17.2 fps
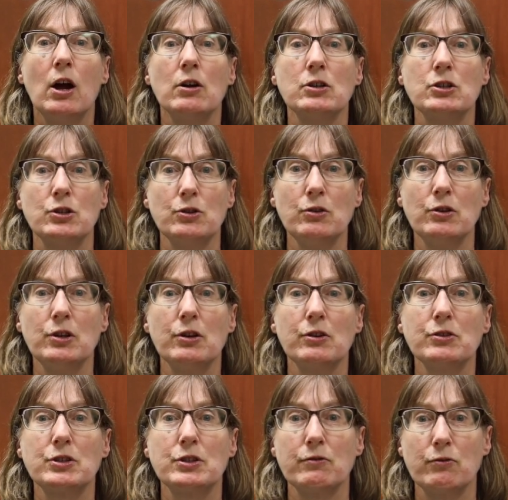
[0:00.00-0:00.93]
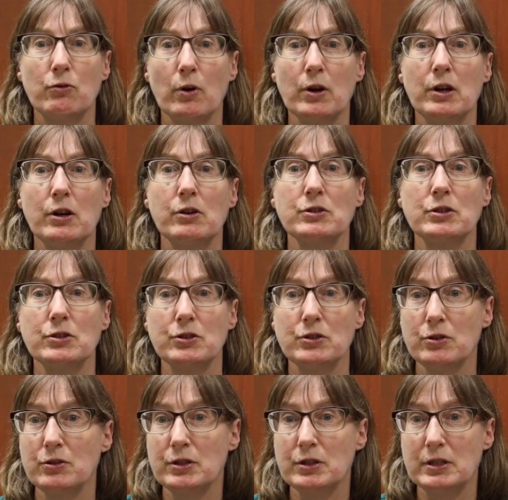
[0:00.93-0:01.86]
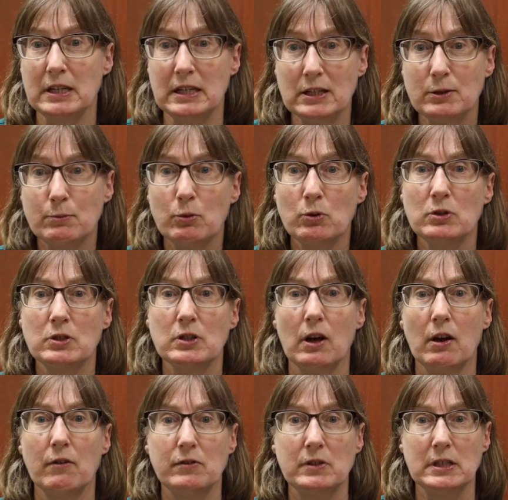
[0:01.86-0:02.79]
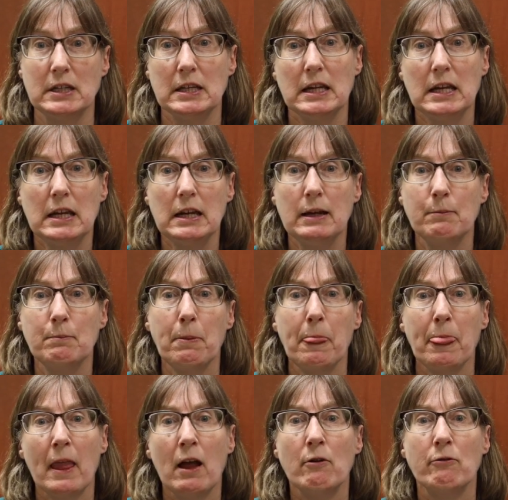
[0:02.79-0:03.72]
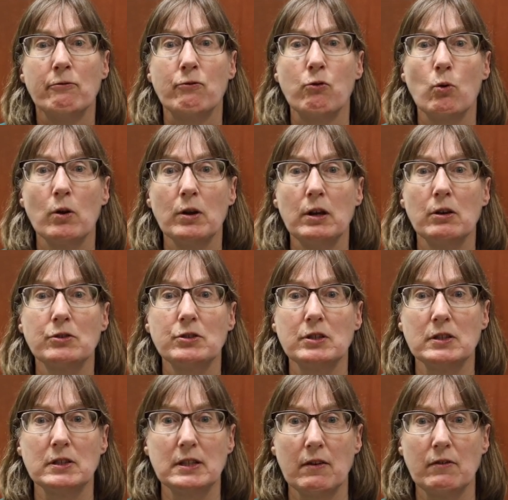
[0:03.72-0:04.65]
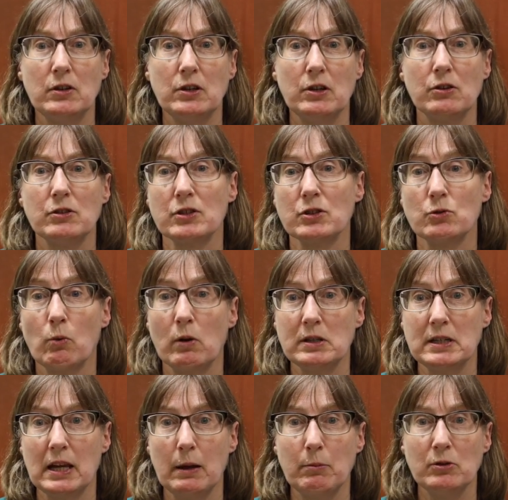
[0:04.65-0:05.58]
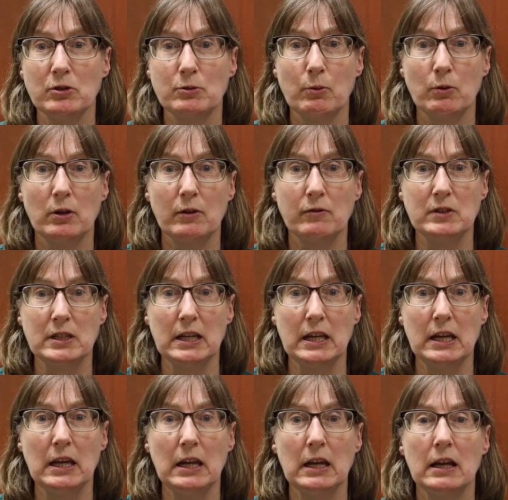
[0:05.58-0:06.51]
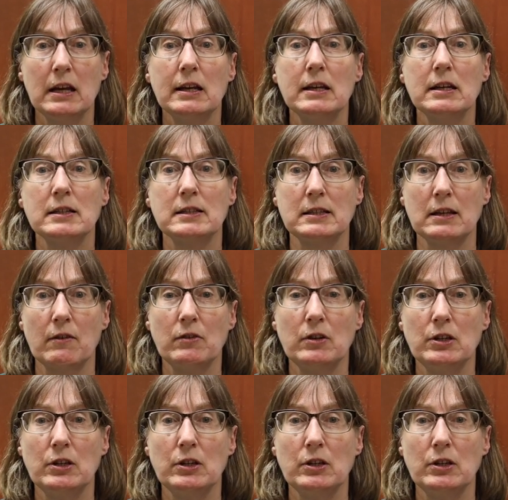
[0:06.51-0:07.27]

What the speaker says: 2 years to 4 years is 2 teaspoons of tea. 4 years to 7 years is 1 tablespoon of tea. 7